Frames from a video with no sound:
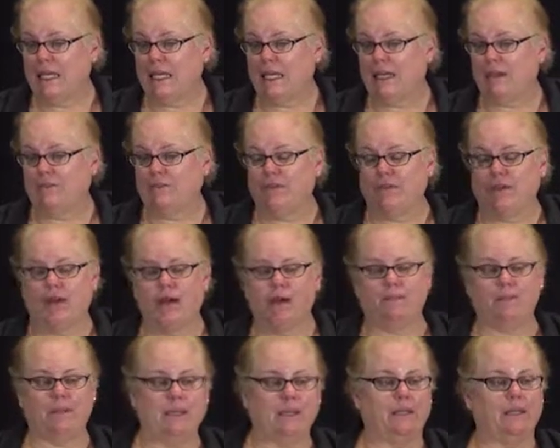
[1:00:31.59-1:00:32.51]
if they're
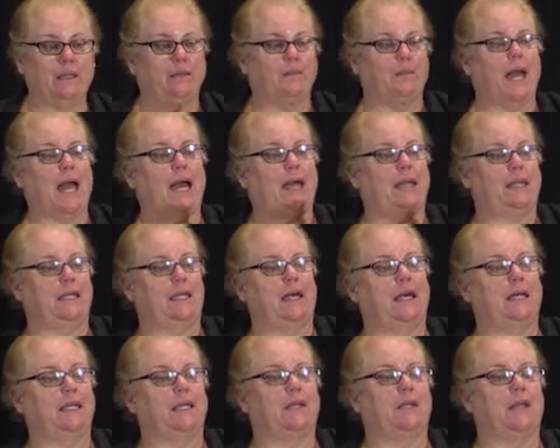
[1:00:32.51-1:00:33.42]
not peeling back the
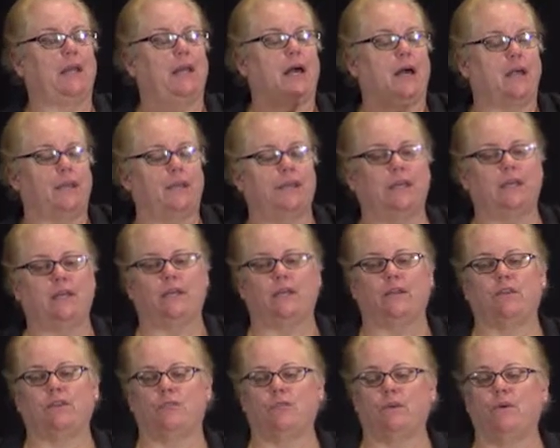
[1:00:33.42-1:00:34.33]
onion, they're not
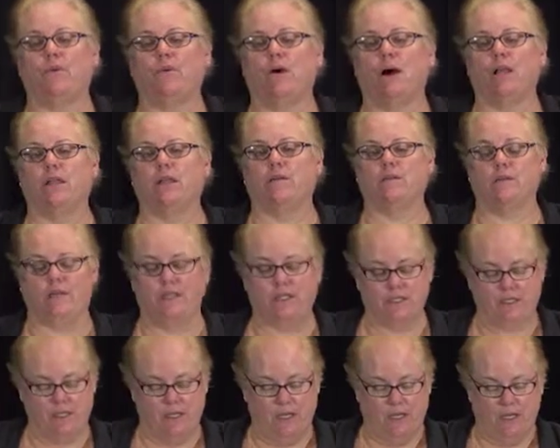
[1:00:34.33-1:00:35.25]
thinking through all of
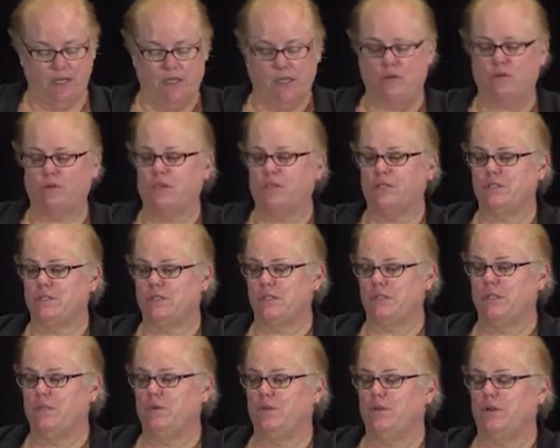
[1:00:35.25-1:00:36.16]
these, you can
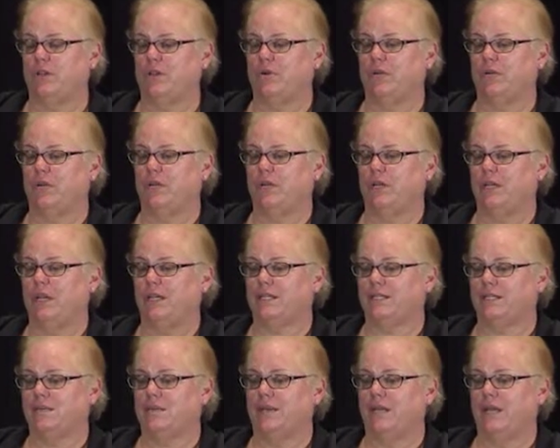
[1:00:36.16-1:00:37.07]
see where you could
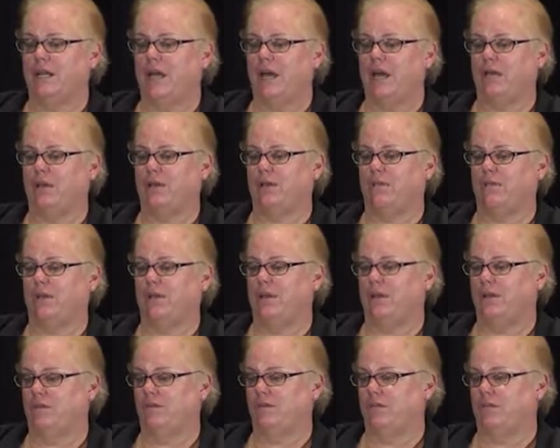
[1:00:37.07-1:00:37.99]
get some
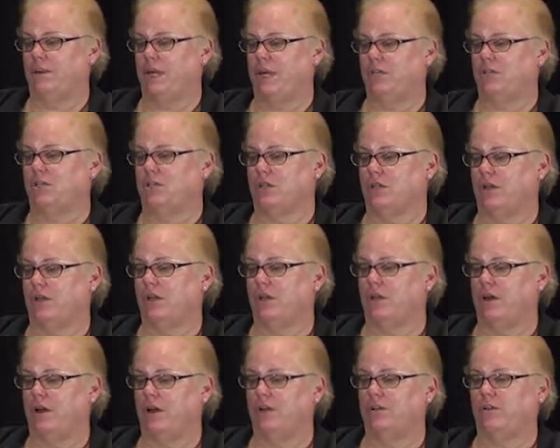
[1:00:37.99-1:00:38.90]
inaccurate information
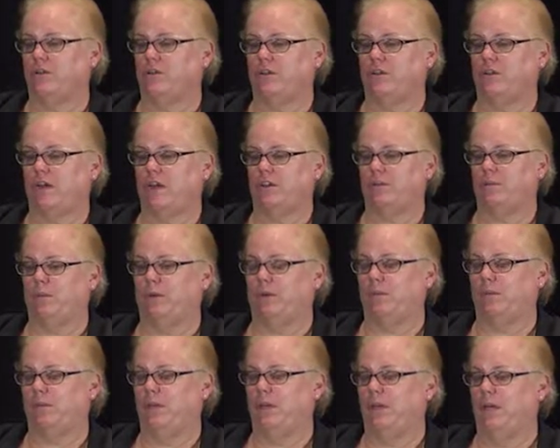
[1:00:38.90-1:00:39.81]
on your
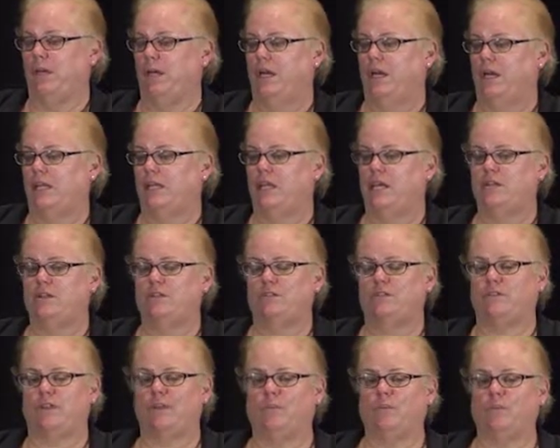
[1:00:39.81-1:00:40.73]
assessments. And then
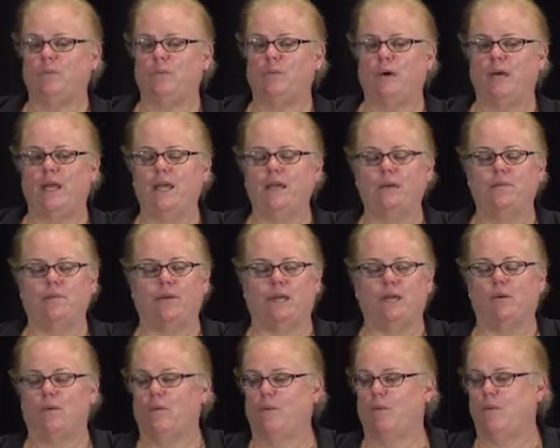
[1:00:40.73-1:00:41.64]
you'd say, well, wait a
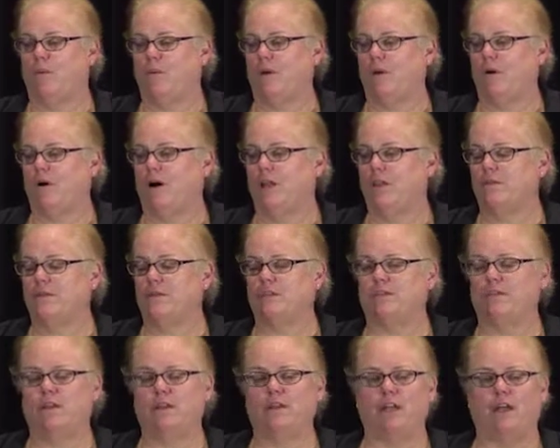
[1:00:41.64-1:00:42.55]
minute, all of a
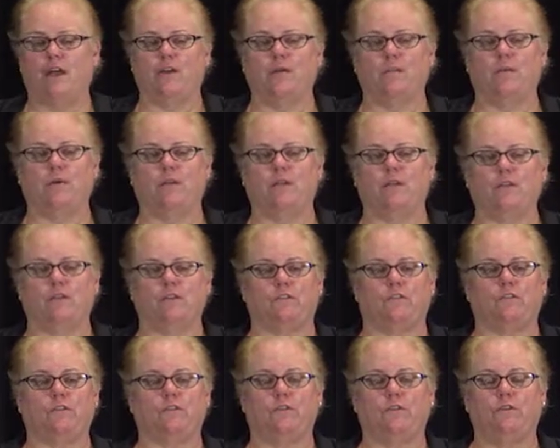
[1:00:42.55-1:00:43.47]
sudden now you're putting in
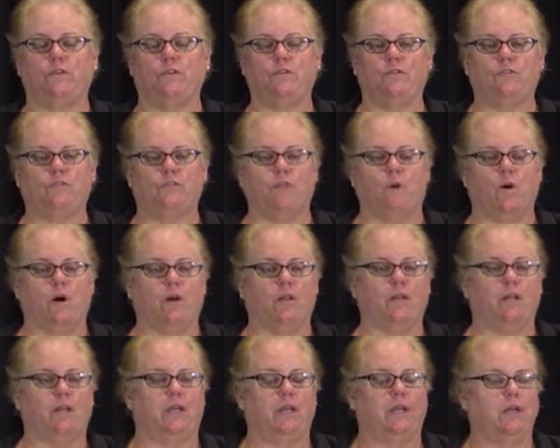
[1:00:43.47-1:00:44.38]
this huge
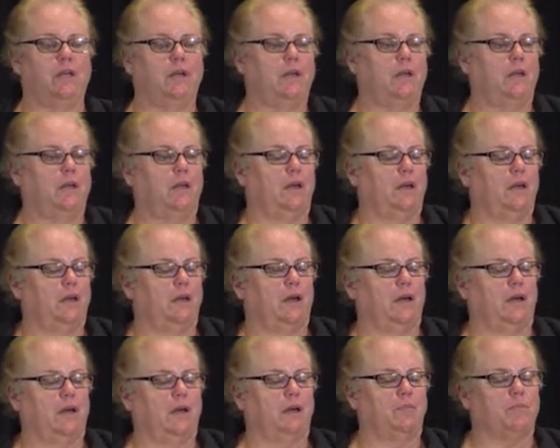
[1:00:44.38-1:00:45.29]
quality
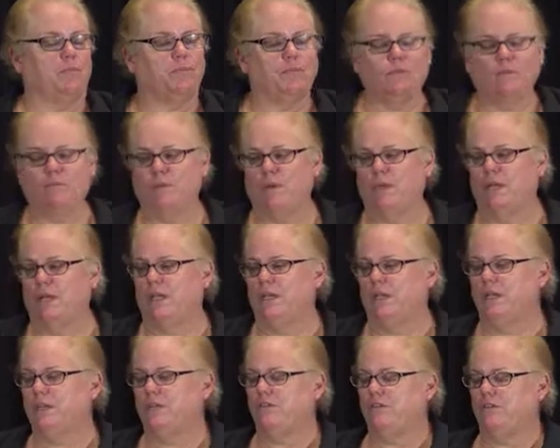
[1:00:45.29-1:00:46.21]
improvement
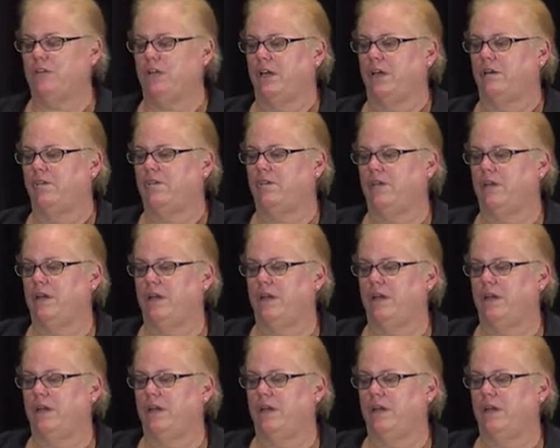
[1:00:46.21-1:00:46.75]
initiative,